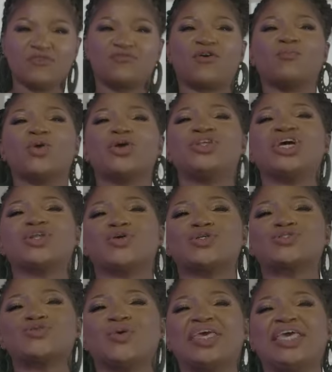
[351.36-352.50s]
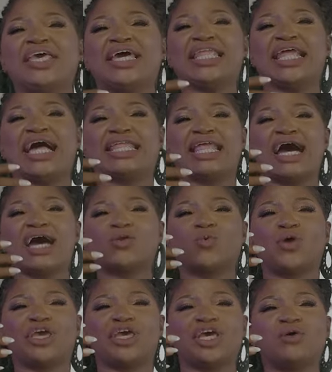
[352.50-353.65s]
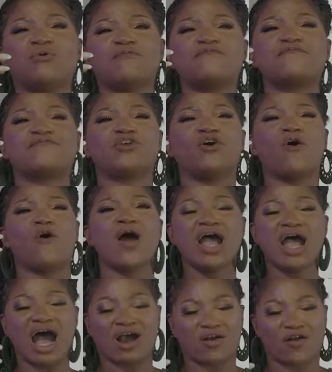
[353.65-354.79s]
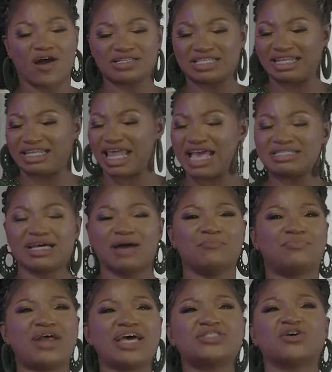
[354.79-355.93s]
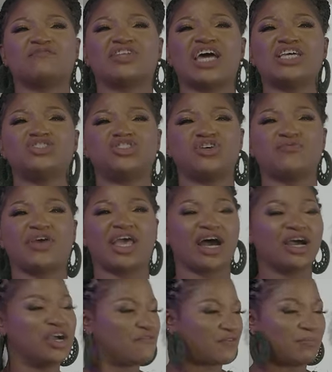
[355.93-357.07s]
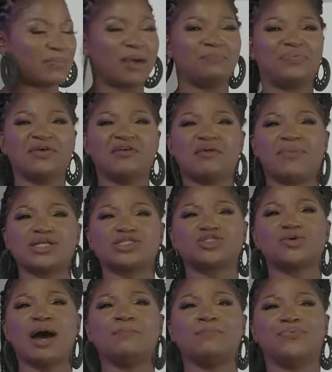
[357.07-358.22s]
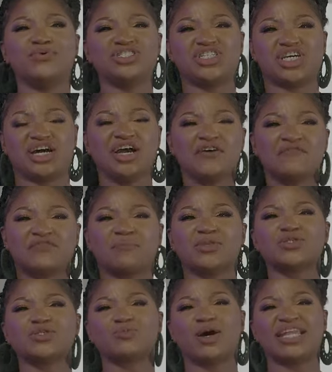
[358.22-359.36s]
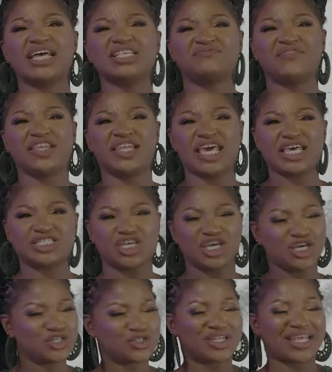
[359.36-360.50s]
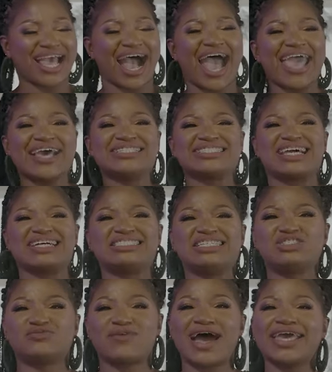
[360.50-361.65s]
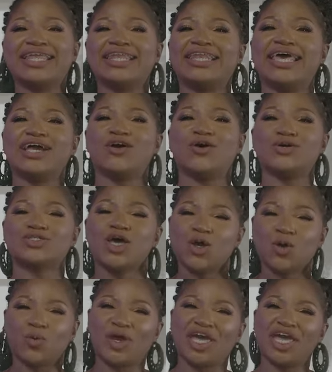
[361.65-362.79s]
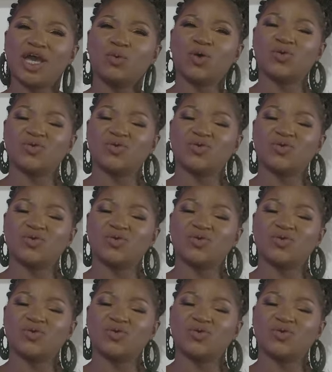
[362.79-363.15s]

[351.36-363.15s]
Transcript: from within us to heal our land. We will flow across the length and breadth of Nigeria, from Abiriba to Abuja, from the smallest village to the highest cathedral in Lagos. We will